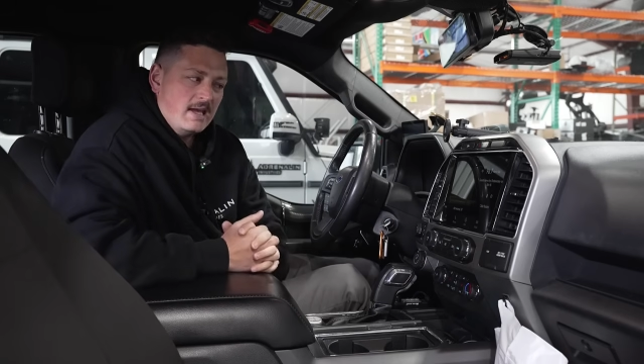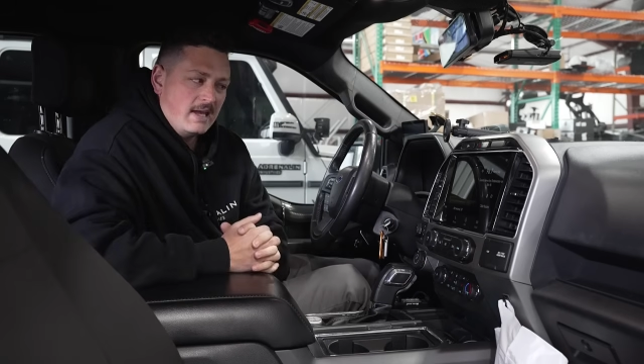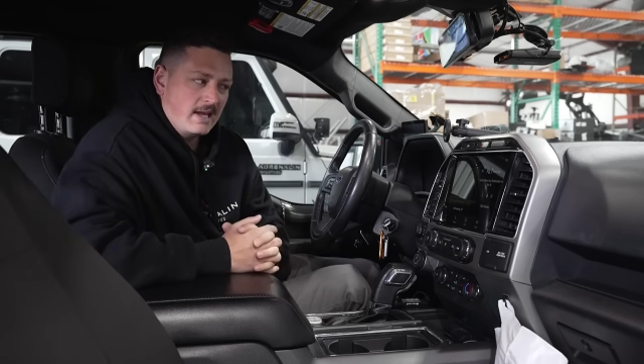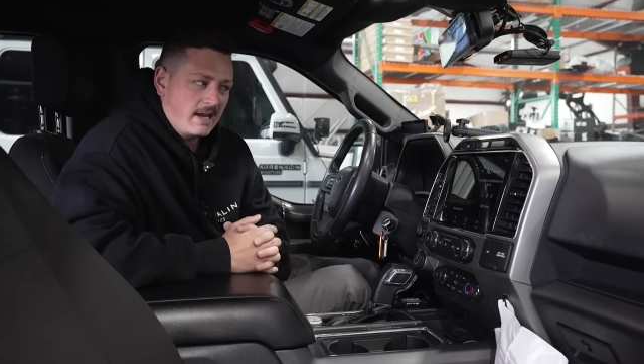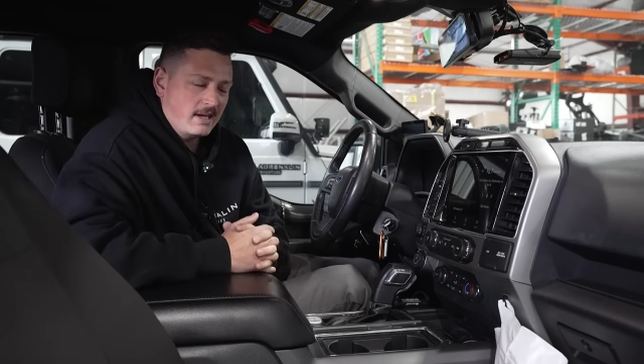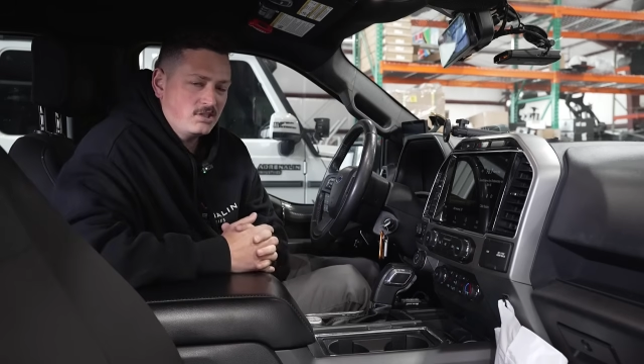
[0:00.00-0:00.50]

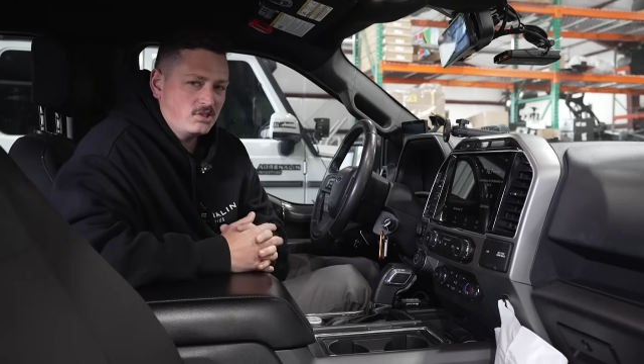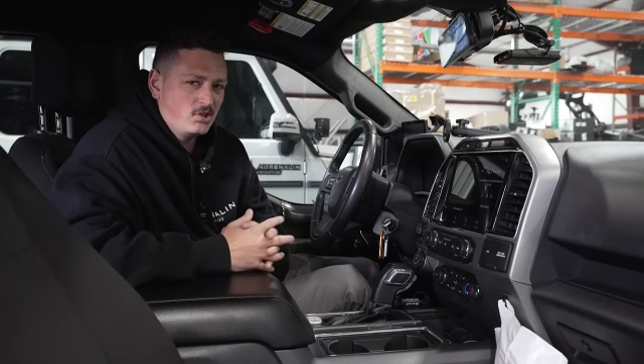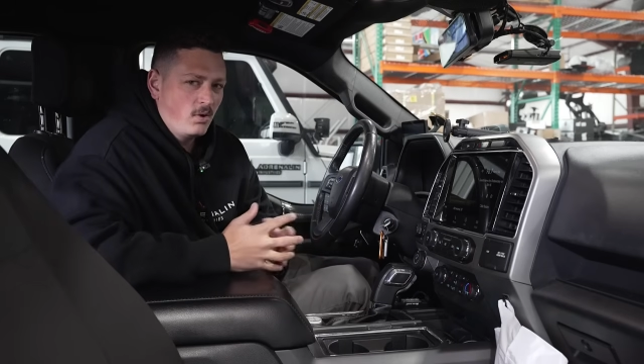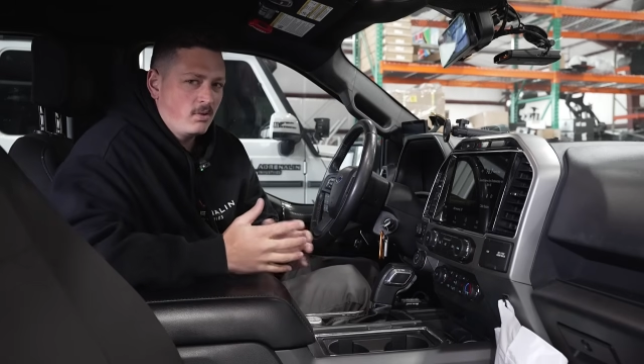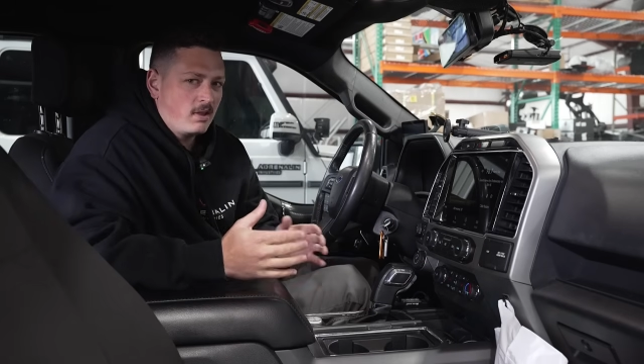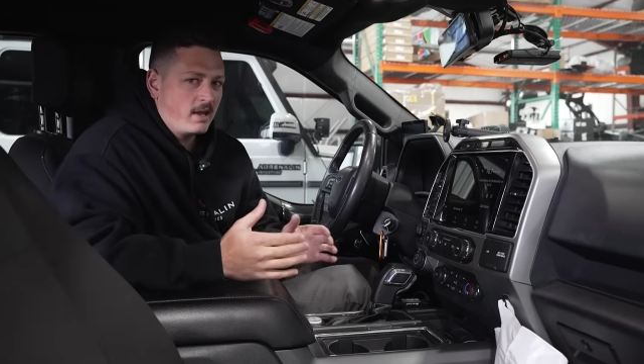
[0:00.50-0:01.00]
And I just
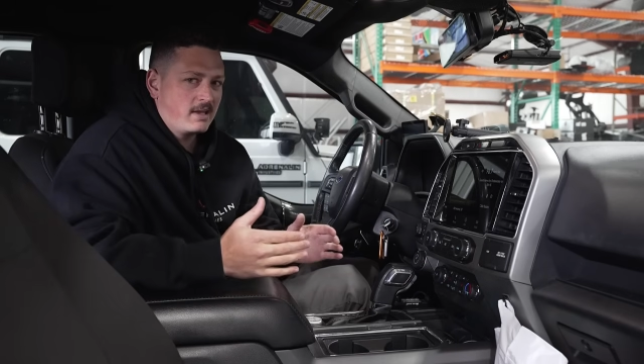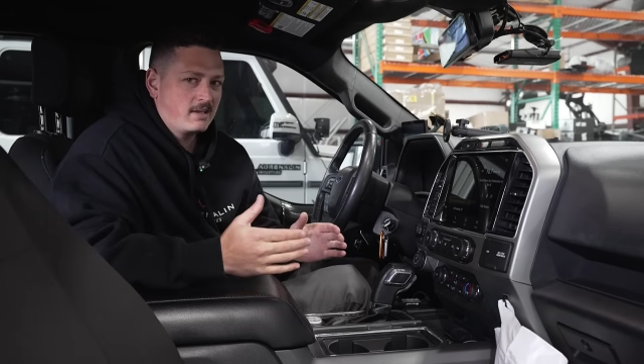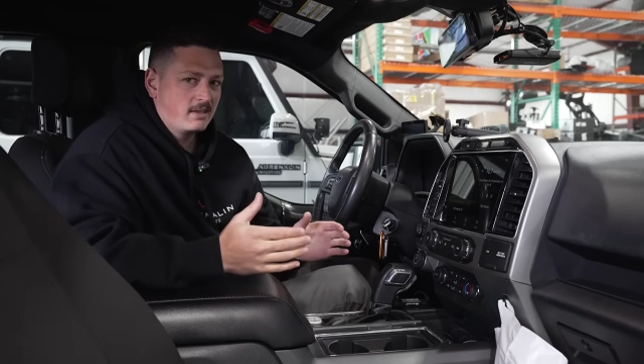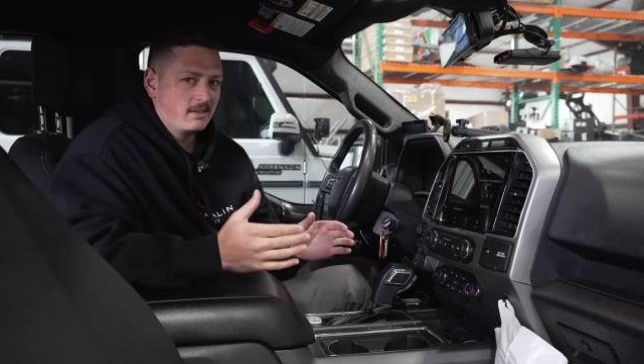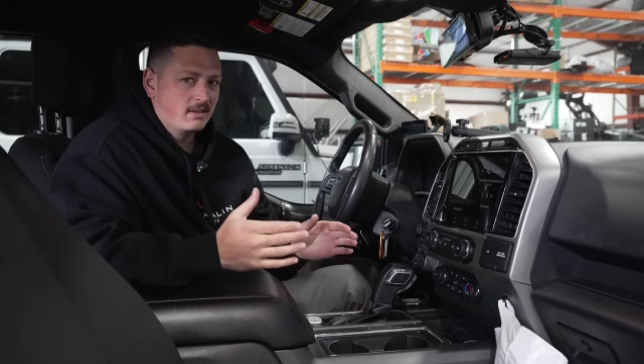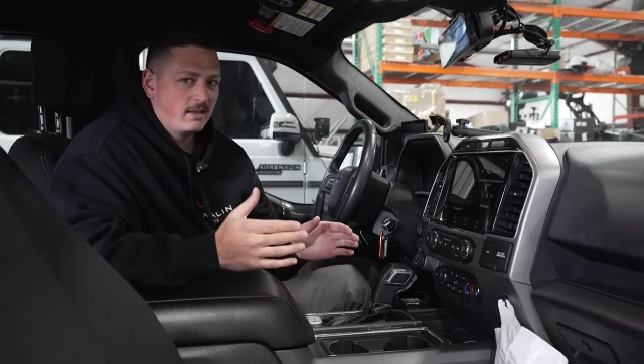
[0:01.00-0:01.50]
don't
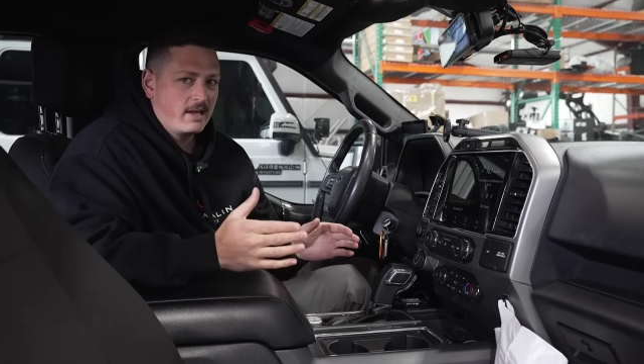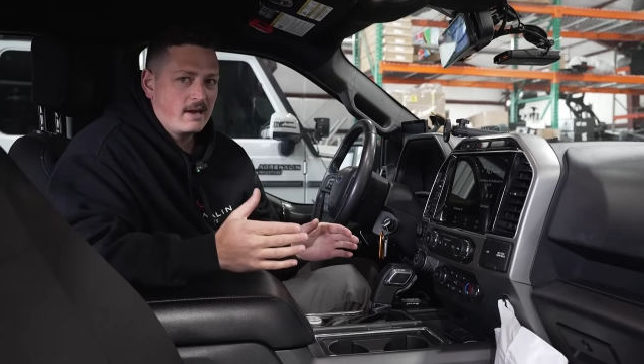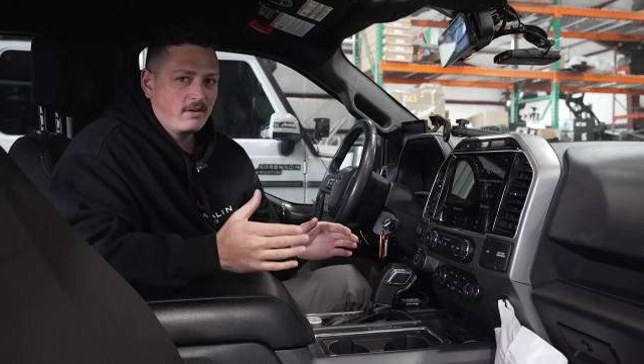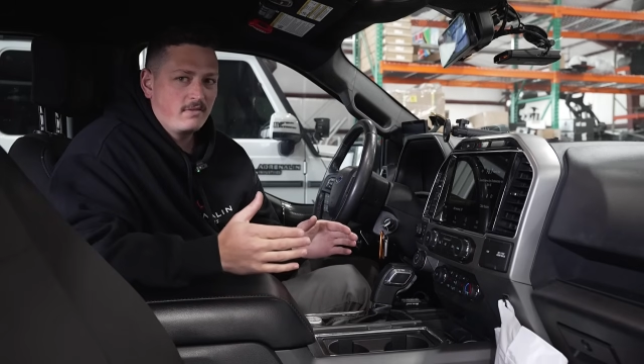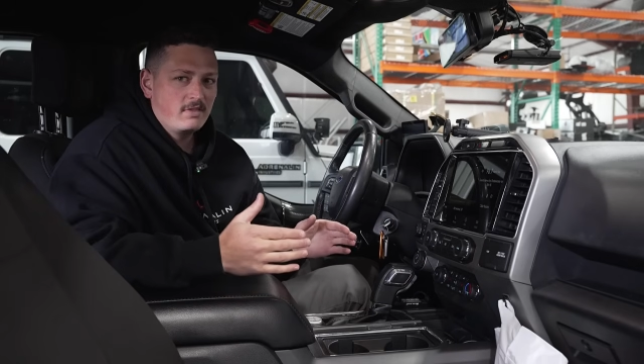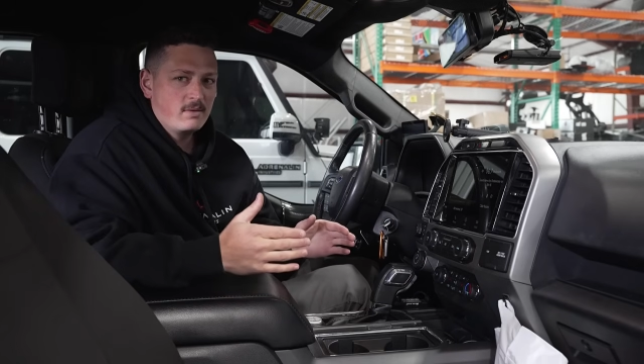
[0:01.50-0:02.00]
like the
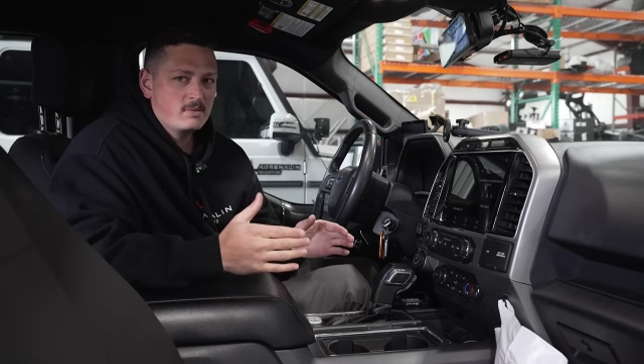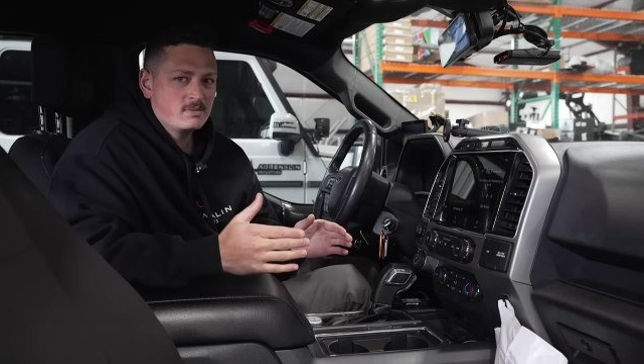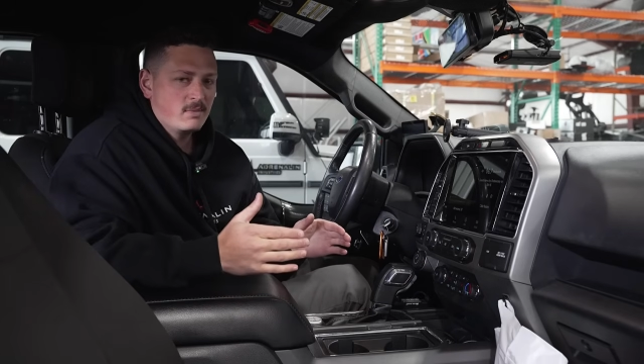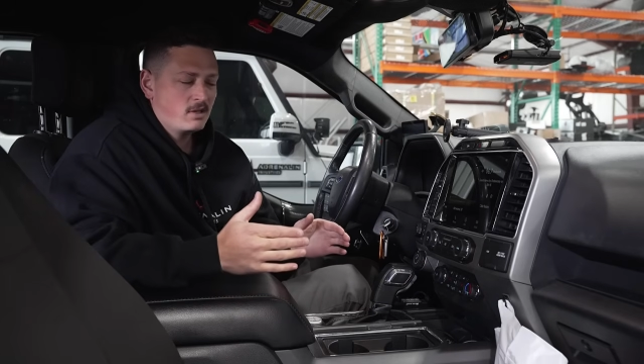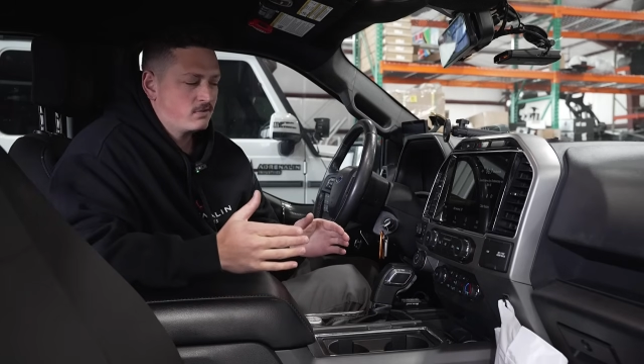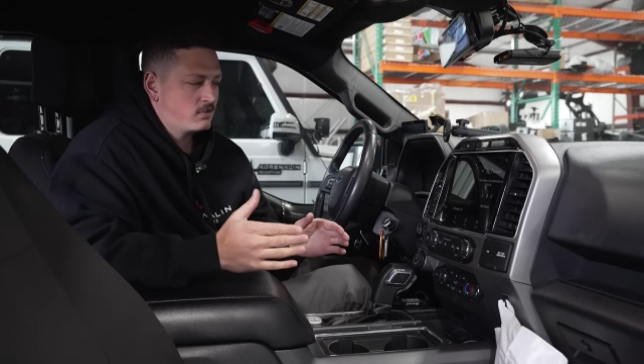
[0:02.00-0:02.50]
layout of them as
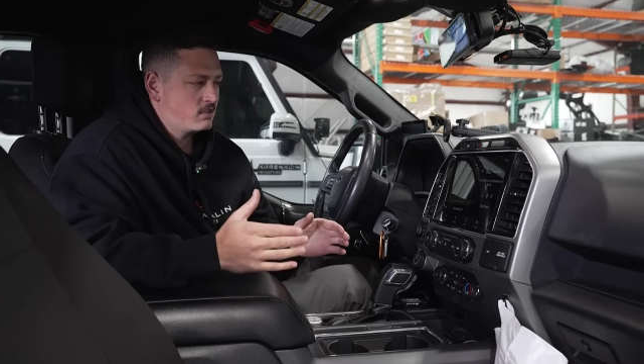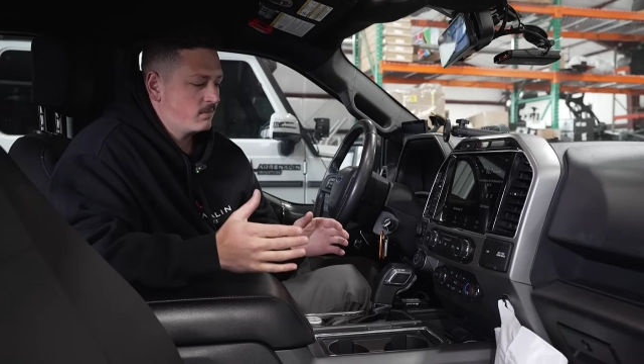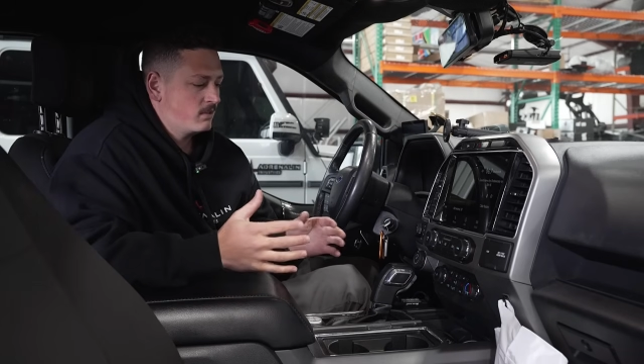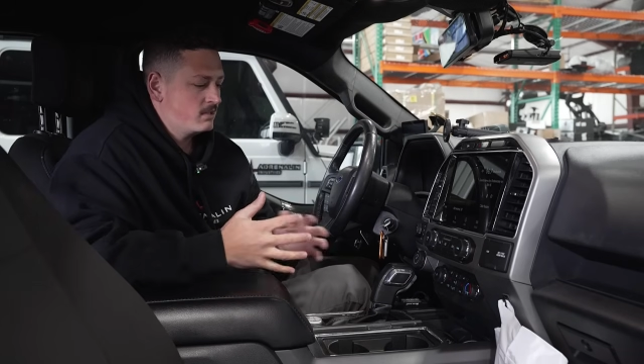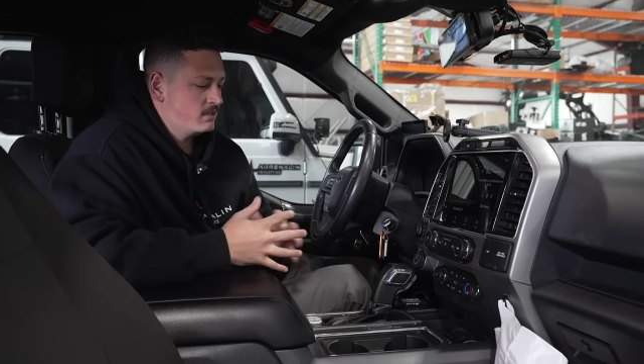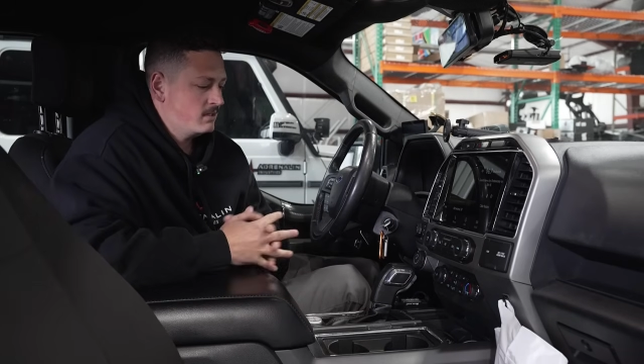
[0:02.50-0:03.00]
much for
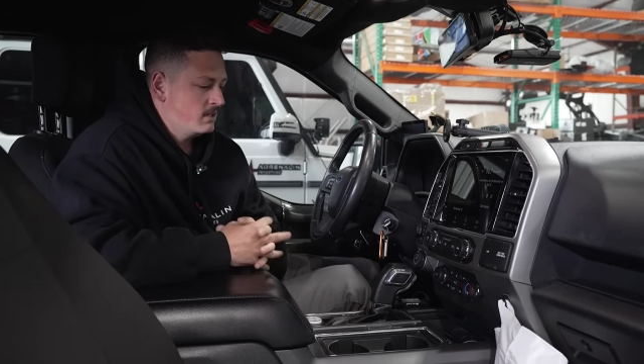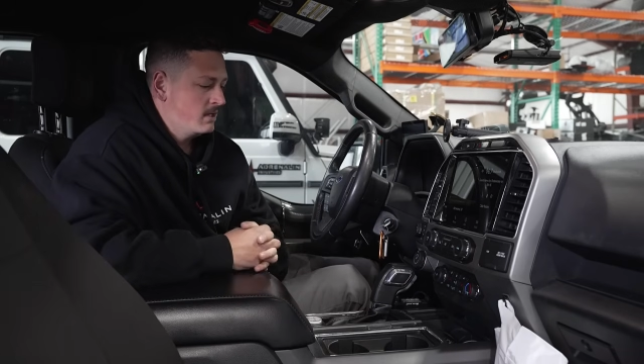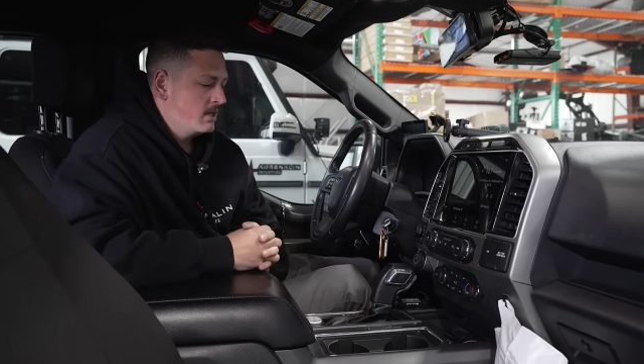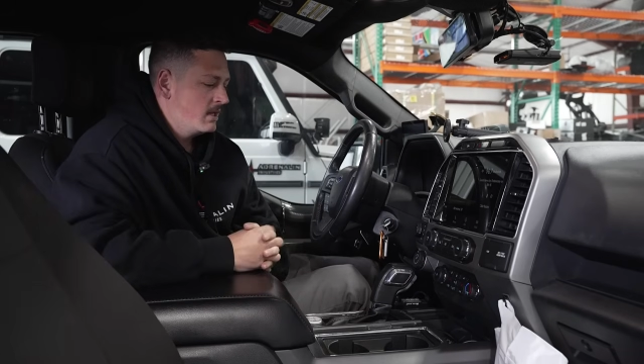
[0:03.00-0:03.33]
some reason.